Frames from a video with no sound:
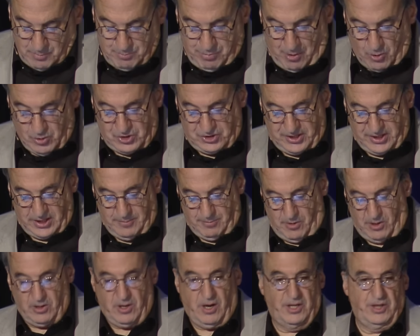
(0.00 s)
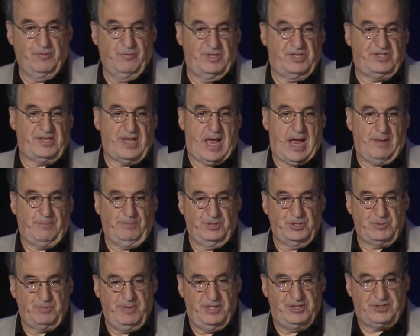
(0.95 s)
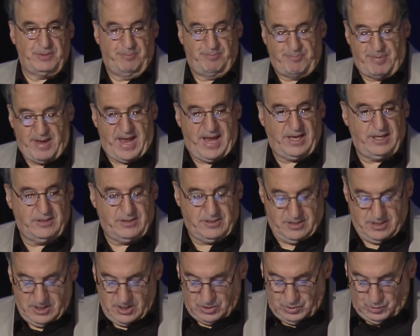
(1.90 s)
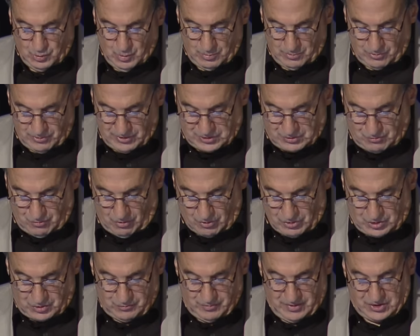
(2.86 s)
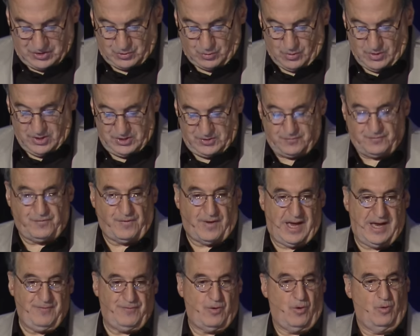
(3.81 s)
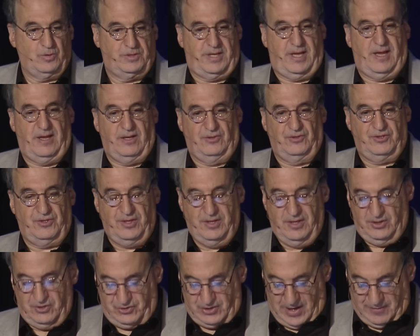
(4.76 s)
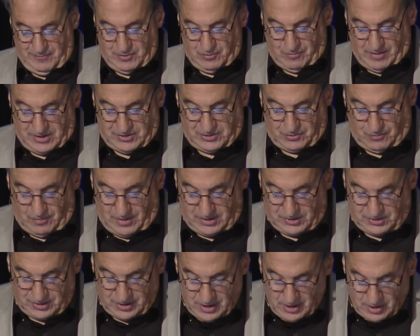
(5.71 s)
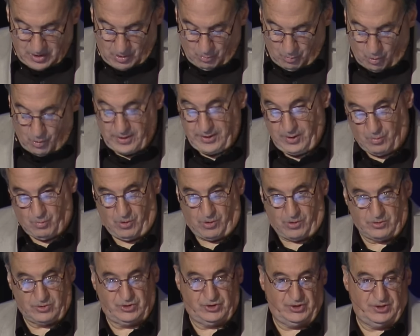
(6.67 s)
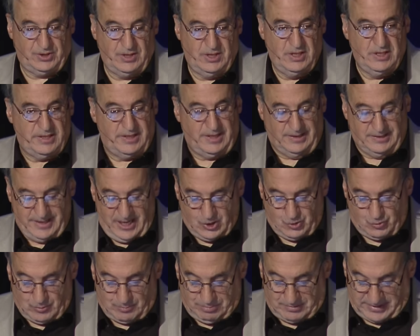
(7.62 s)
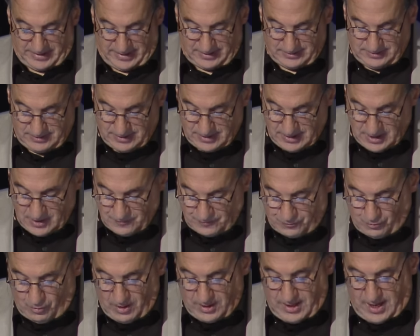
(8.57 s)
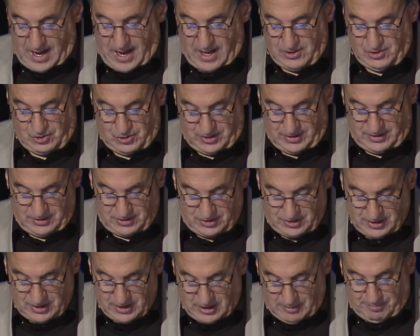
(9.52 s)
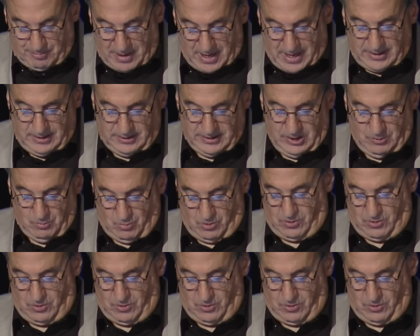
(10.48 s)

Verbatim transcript: boasted, among other establishments, a bank, numerous grocery stores, 5 hotels, 7 restaurants, a waterworks, an electric plant, 4 cotton gins, a bottling